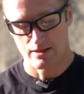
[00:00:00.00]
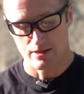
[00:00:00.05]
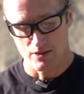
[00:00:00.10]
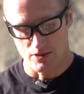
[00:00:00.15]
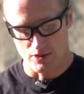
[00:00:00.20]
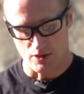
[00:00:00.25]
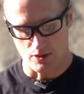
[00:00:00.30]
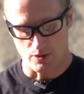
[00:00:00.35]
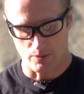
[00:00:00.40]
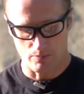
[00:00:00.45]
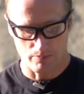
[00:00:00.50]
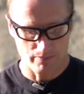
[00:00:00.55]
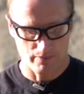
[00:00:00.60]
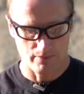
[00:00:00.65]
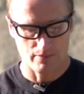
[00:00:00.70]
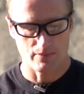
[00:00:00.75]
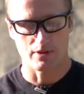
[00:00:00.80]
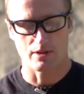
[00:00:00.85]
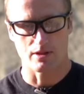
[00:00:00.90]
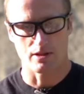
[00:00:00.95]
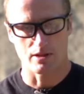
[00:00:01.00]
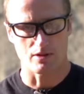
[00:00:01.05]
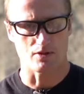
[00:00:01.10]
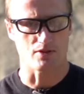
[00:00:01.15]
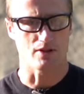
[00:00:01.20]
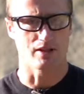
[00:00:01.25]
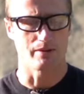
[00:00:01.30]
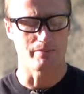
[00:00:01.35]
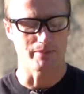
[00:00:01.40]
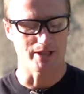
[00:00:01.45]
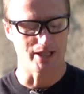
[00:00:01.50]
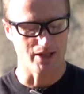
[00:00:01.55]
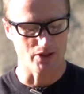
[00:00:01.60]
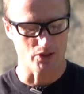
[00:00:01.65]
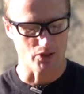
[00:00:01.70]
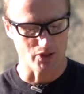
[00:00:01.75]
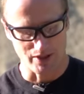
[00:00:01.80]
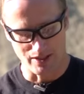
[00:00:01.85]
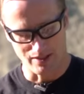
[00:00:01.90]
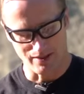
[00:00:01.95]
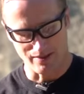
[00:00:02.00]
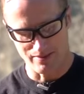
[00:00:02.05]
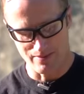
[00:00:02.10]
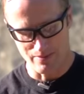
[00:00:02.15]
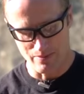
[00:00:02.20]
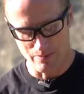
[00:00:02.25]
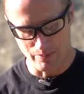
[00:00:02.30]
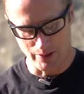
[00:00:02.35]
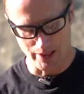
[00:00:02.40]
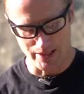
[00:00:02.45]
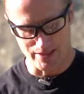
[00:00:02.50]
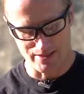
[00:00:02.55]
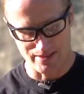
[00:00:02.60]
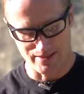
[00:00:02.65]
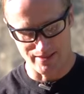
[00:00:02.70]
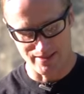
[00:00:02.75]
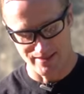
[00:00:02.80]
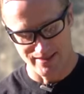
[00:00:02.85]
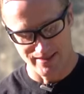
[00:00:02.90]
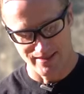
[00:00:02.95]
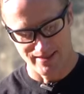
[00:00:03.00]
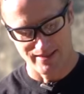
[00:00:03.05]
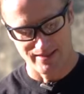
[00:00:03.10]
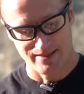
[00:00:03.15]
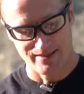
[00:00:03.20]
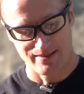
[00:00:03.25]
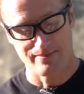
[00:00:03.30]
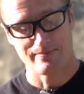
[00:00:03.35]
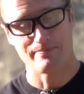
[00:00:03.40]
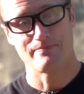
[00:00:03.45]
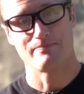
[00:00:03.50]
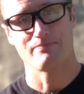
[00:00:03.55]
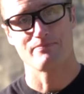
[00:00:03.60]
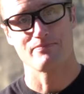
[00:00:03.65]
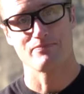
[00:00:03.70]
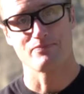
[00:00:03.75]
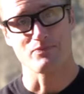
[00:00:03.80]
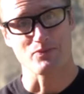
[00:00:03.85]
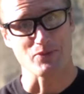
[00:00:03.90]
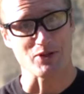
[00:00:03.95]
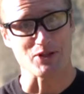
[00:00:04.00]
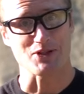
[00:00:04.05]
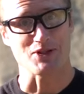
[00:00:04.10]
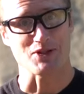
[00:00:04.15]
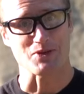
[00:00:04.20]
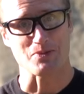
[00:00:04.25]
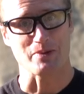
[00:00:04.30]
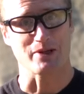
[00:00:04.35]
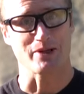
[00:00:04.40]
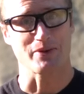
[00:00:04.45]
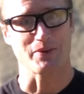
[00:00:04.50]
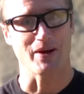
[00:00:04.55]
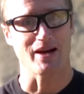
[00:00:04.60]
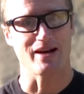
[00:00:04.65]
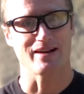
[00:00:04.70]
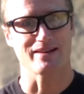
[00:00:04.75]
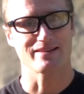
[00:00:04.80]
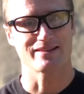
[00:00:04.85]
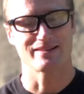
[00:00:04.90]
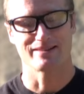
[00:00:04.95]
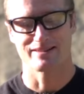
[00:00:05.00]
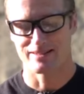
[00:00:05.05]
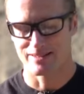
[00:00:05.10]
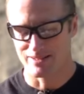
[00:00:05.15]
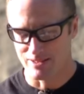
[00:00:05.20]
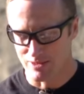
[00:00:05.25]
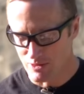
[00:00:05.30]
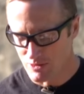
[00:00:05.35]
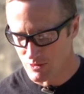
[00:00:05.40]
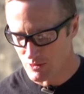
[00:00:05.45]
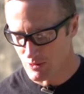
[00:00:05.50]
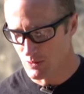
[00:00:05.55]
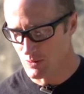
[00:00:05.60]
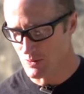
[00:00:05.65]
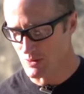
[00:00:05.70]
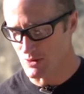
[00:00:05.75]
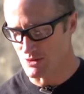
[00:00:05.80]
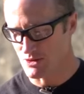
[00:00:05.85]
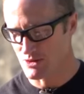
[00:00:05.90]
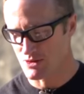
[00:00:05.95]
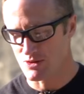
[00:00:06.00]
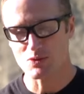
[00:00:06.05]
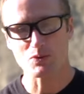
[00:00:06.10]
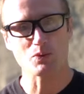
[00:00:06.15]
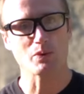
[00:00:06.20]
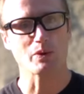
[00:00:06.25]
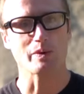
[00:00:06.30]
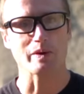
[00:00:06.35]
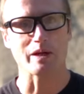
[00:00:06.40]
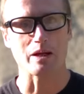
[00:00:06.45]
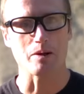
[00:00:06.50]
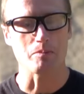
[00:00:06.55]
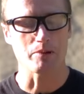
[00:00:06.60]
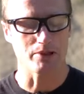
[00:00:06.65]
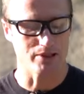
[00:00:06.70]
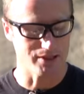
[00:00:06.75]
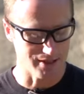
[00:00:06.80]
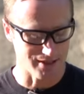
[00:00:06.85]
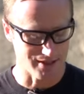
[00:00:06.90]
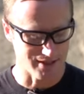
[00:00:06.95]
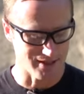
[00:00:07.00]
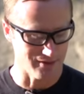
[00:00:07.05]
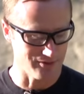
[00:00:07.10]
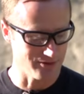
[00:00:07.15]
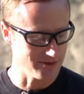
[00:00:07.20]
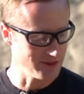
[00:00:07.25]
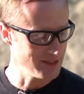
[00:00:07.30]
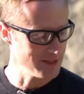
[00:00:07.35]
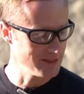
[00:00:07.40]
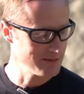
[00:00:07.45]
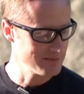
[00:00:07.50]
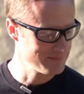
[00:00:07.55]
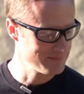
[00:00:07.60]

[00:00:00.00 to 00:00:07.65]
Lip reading: So there's a limitation there. But this is pretty rad. Of course, what are we gonna put this stuff on?